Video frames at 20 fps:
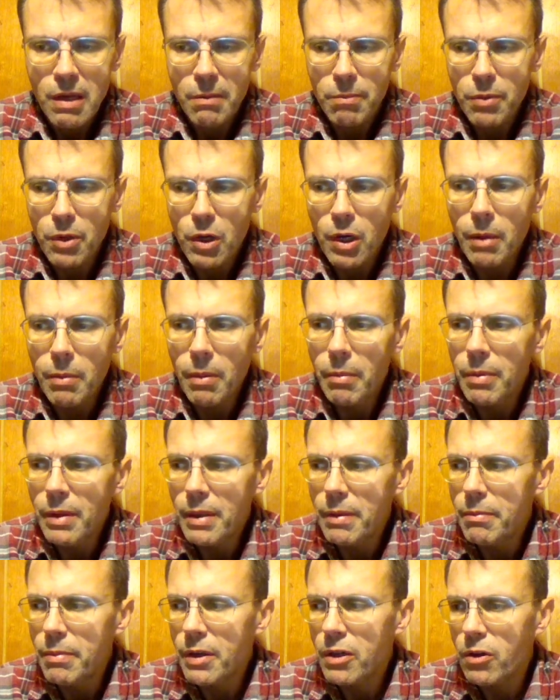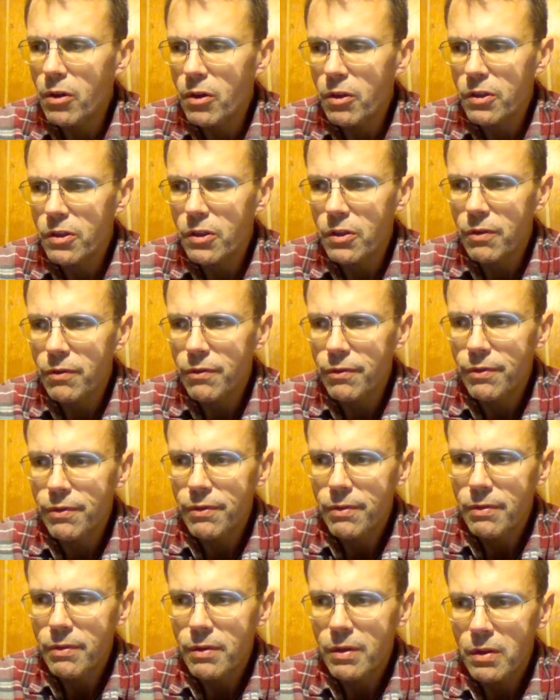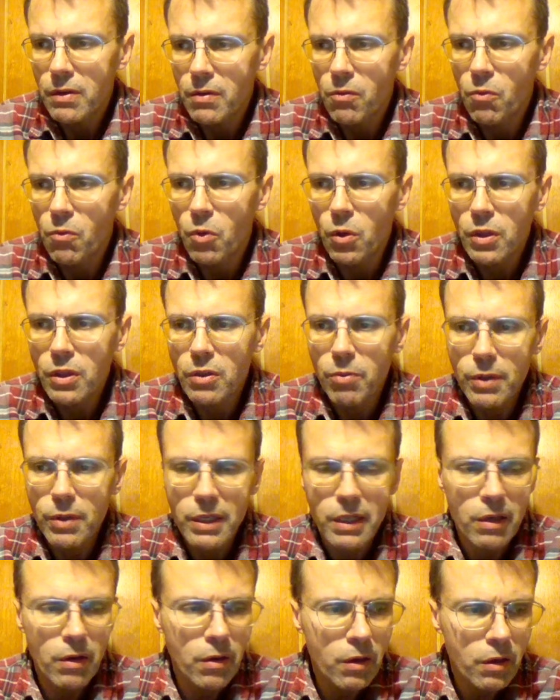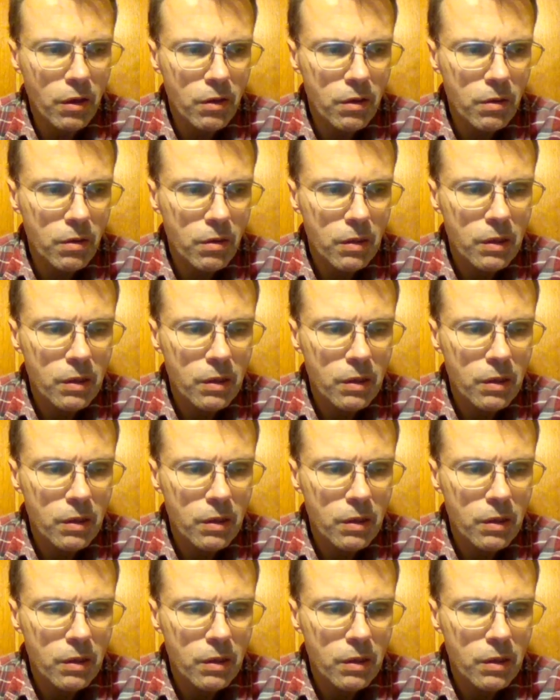Probably because of what went on